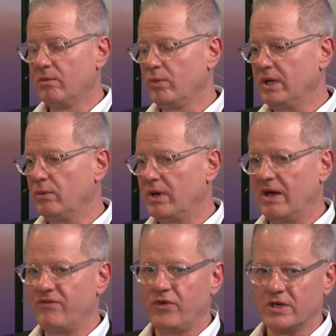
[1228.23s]
We
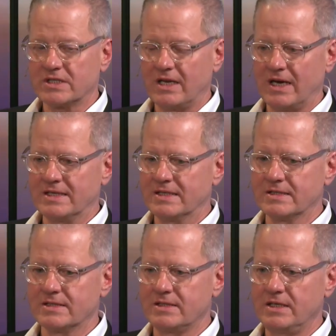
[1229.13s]
have first
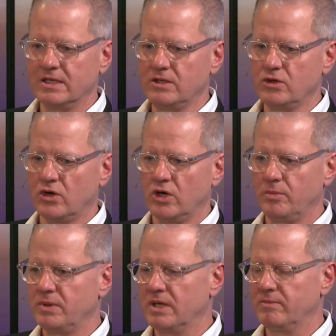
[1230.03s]
licenses here in
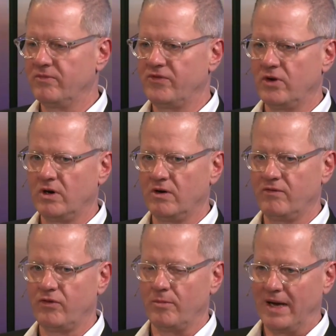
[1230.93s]
Europe
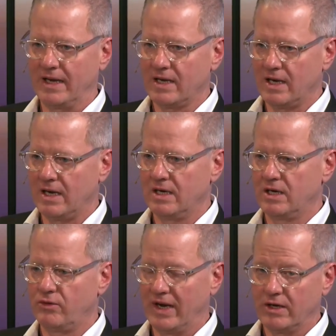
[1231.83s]
for
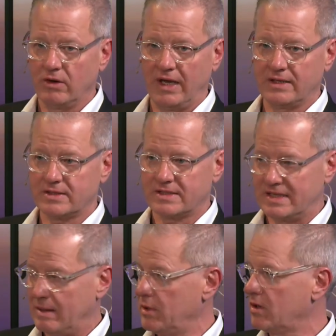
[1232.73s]
MiCA regulated
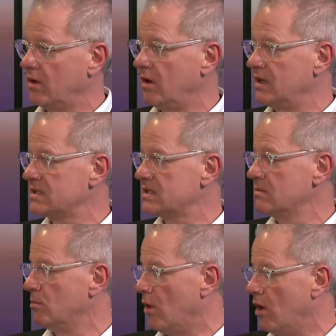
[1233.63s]
stable
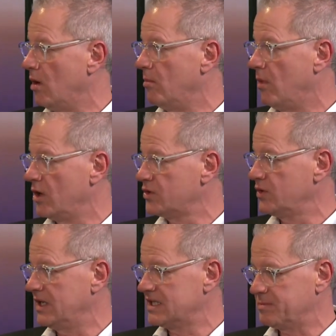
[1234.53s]
coins, more
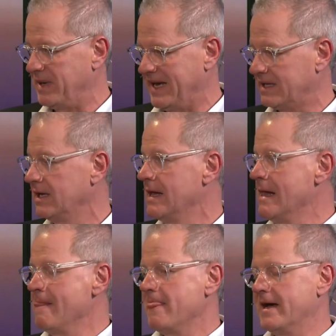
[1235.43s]
to expect.
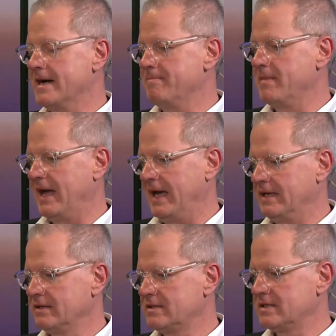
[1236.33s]

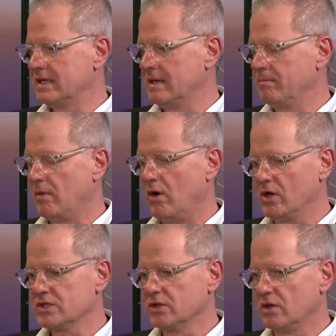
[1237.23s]
And
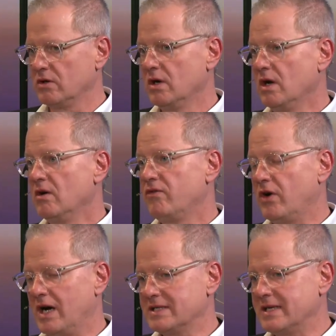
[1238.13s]
also
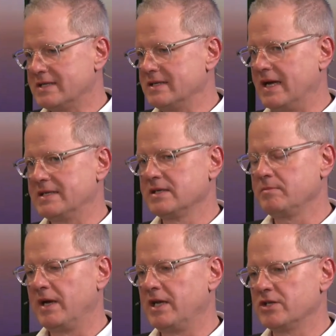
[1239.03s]
for us as an asset
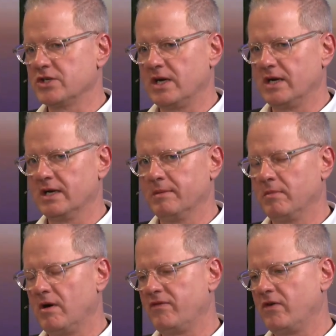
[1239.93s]
manager
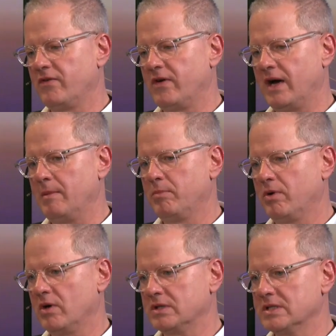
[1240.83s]
of high
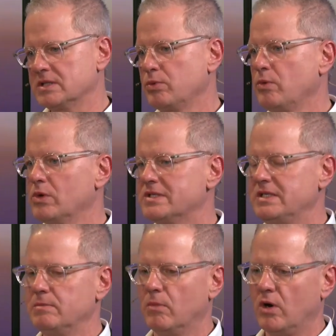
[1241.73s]
importance, we will
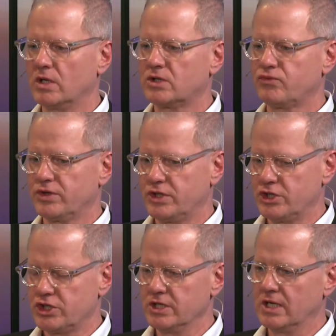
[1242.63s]
see more
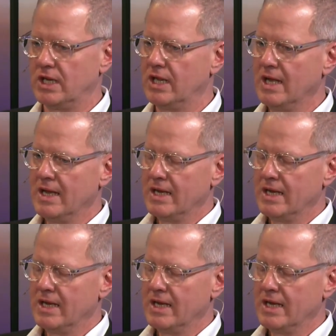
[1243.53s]
traditional